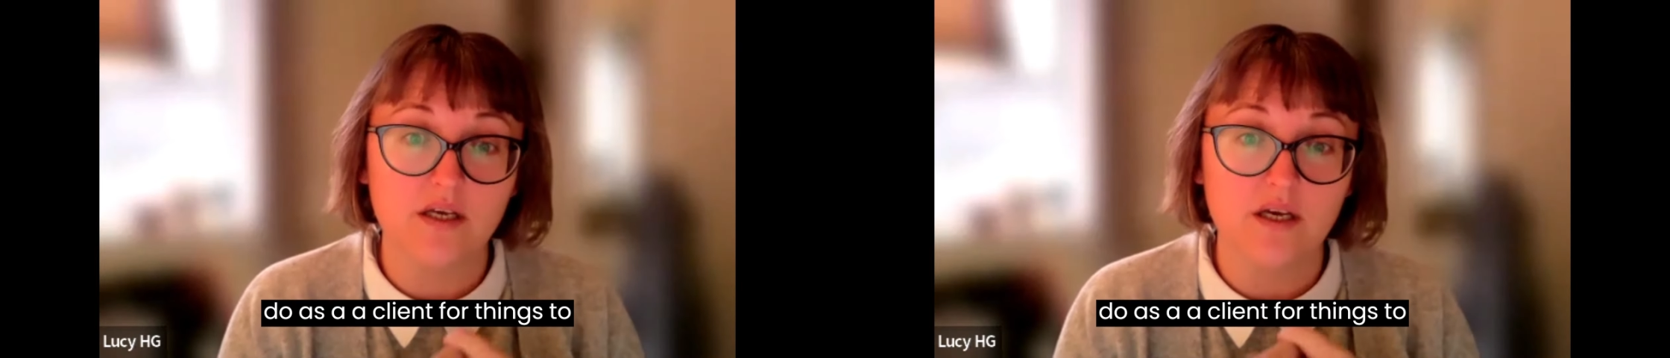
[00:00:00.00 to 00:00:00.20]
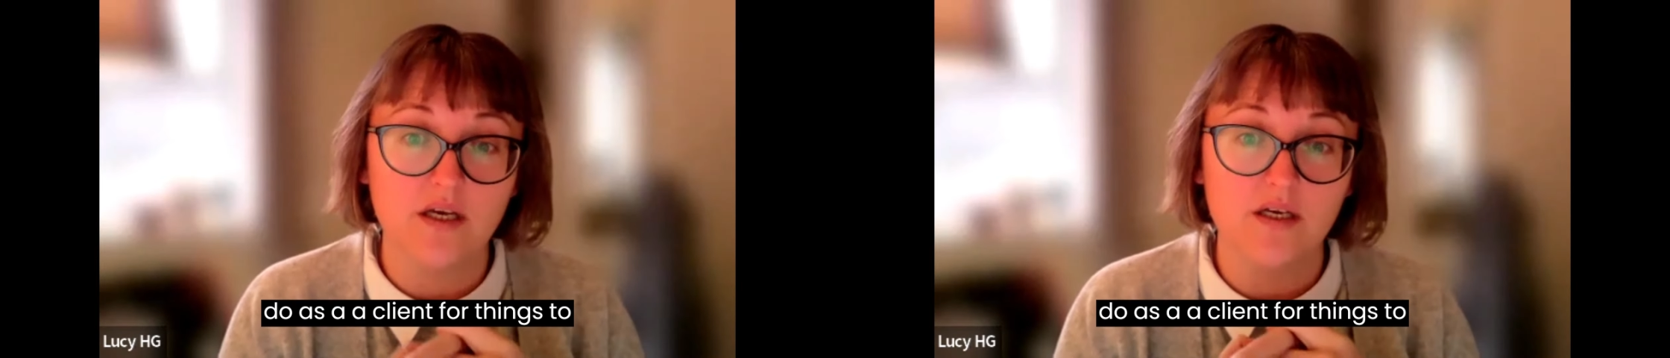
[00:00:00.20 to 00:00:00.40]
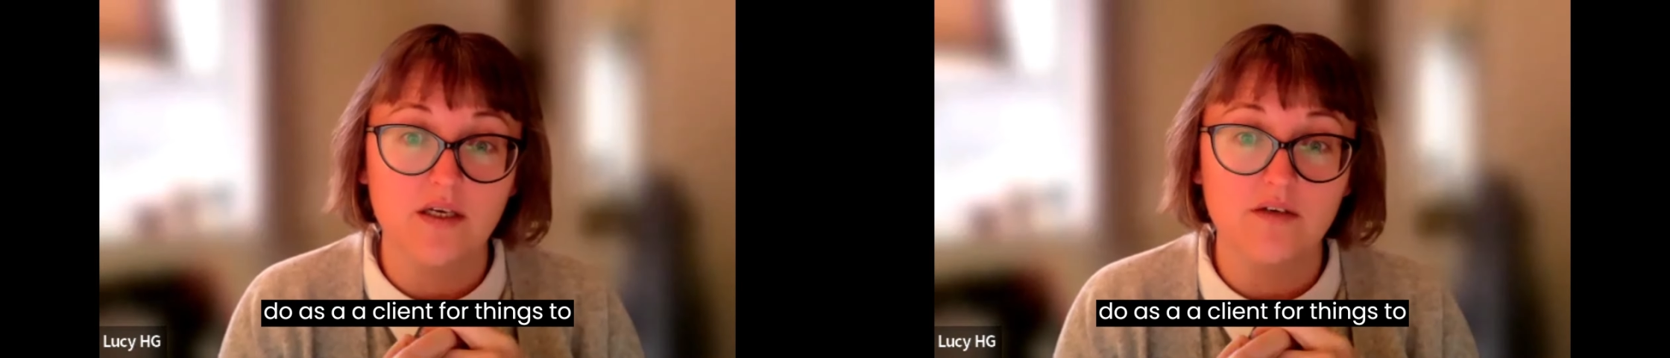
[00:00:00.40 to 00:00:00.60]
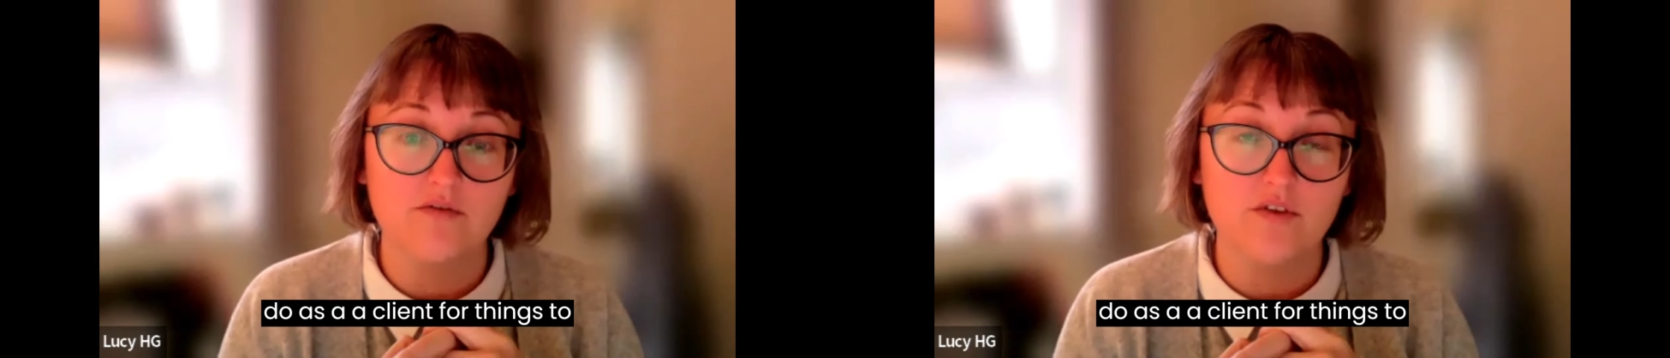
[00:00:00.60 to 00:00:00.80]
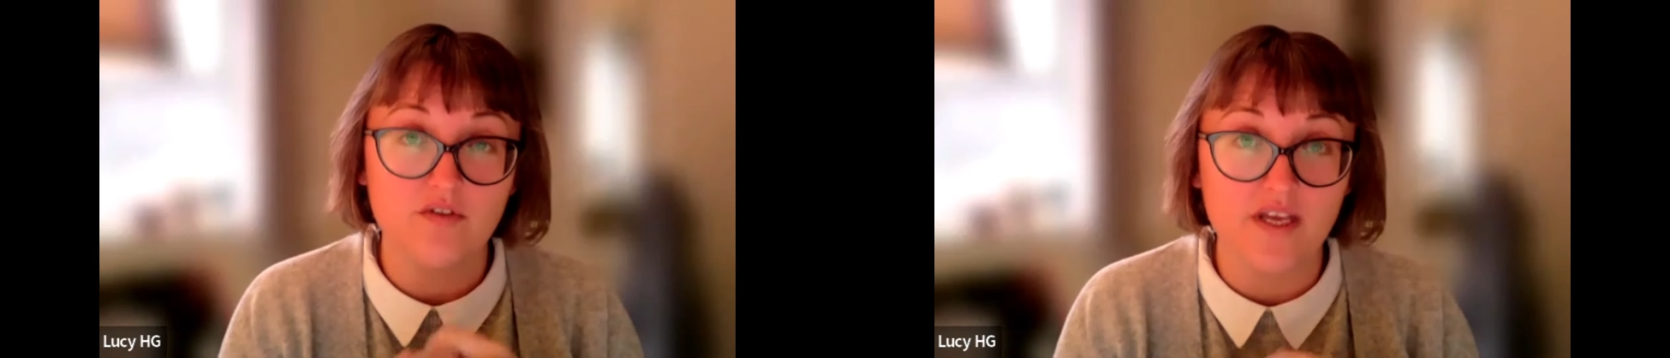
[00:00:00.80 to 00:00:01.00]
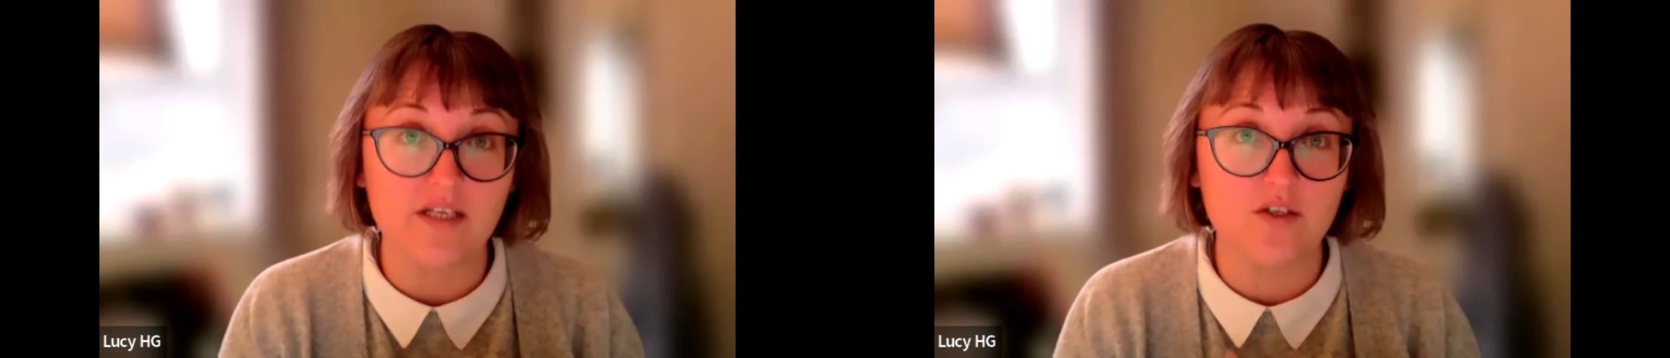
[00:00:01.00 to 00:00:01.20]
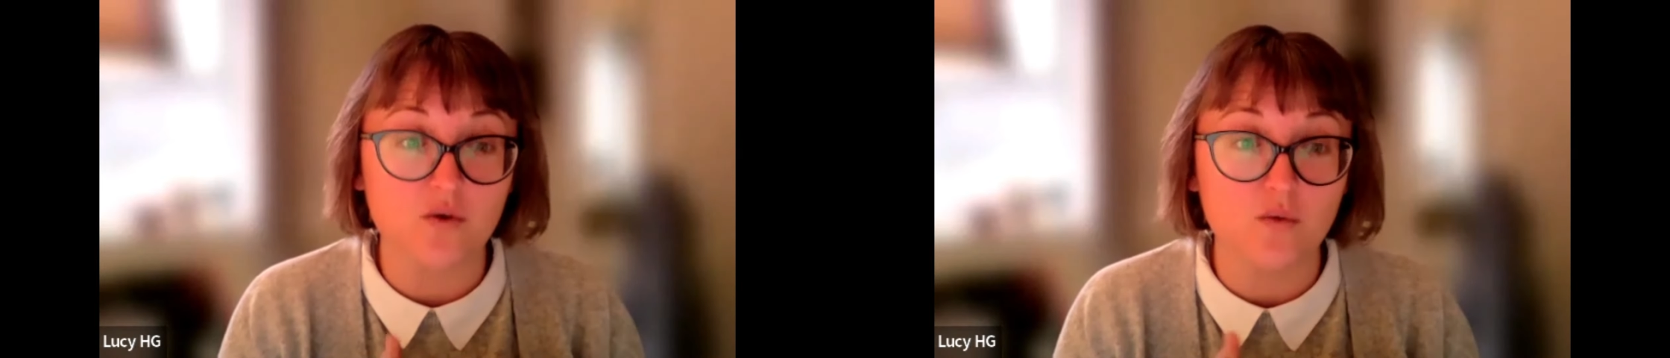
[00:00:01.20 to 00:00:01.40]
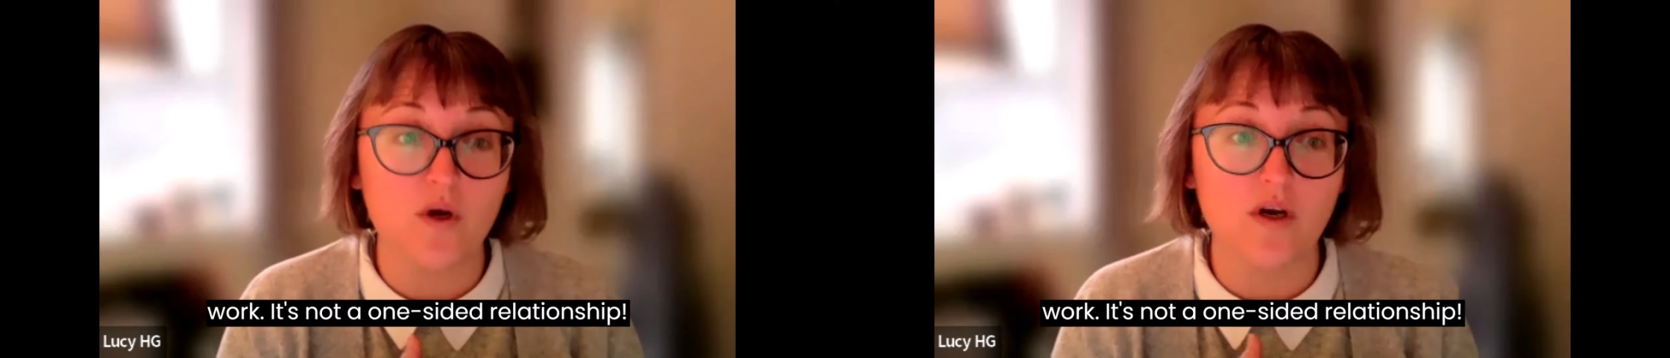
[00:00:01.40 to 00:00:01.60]
uh, for things to
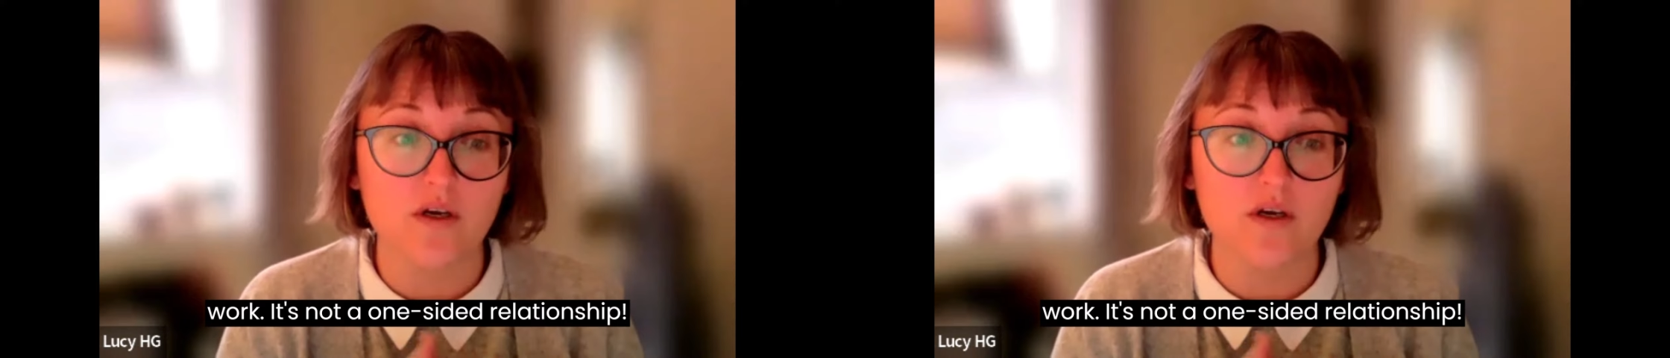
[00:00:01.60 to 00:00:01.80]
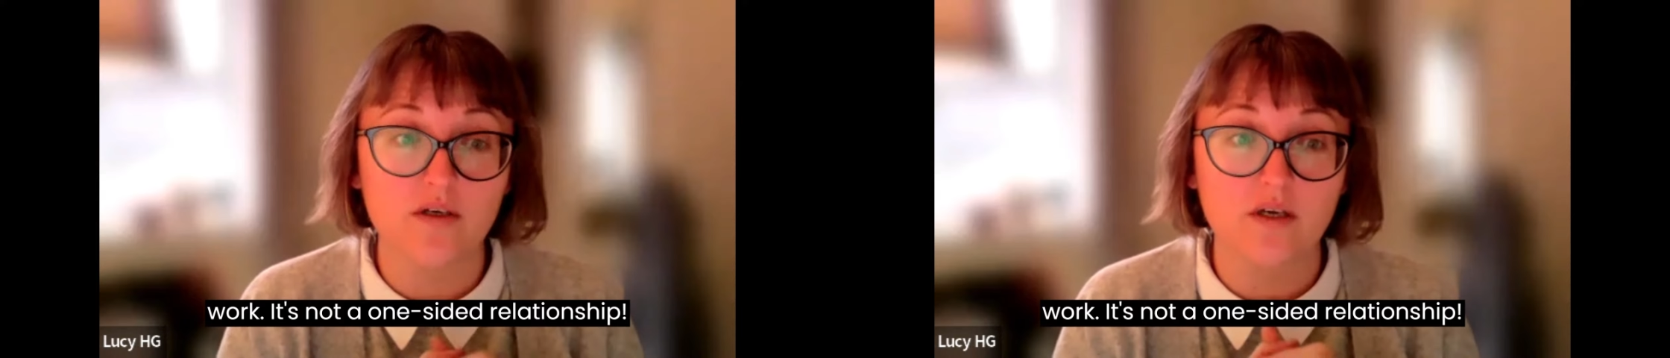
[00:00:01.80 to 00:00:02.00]
work.